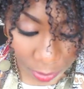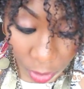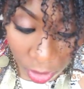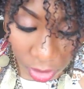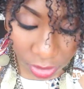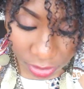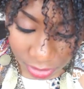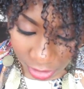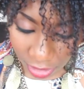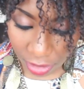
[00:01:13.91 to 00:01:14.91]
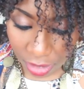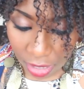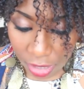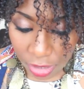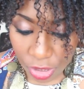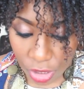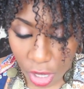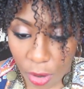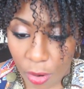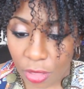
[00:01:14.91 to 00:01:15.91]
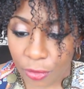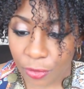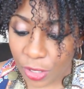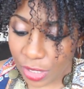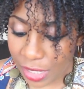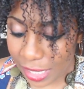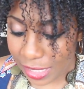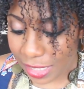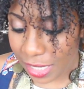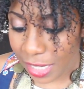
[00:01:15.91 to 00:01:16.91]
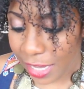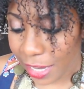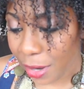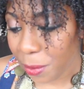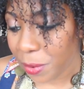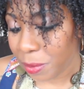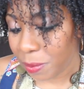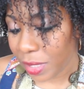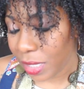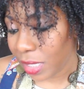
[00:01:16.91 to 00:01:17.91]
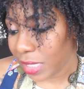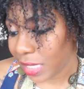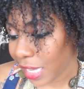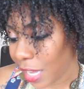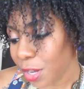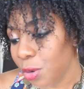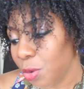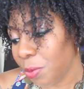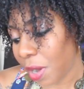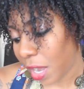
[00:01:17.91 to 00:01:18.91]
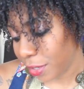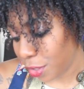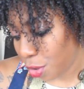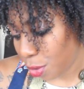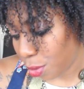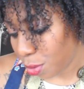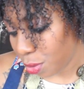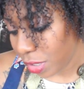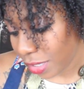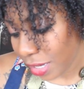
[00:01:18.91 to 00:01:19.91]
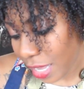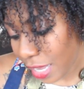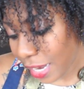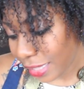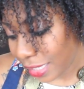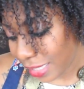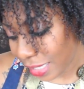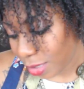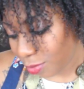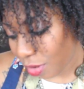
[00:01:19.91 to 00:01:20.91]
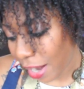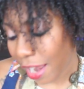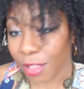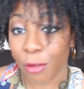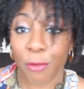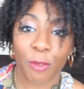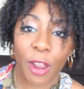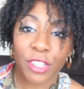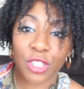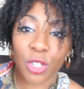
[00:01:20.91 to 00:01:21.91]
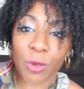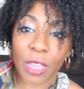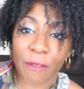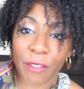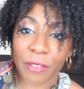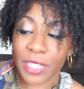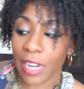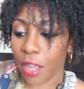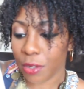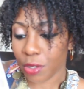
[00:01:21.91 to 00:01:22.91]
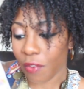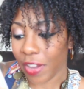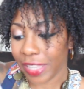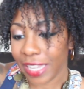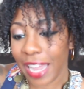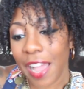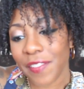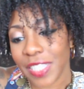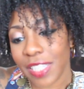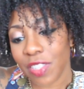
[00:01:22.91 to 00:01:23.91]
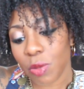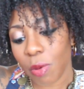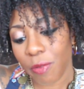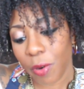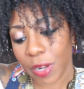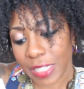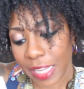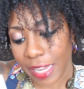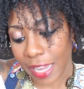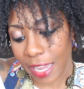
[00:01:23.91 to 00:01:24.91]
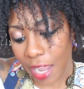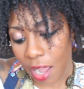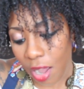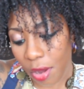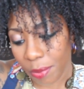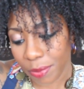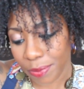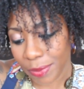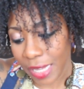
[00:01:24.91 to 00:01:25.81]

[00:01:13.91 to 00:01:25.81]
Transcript: up all day. So the first thing I see in here would be, looks like a coupon code and this is for HelloFresh so you get $50 off I think I have seen this before it's like a um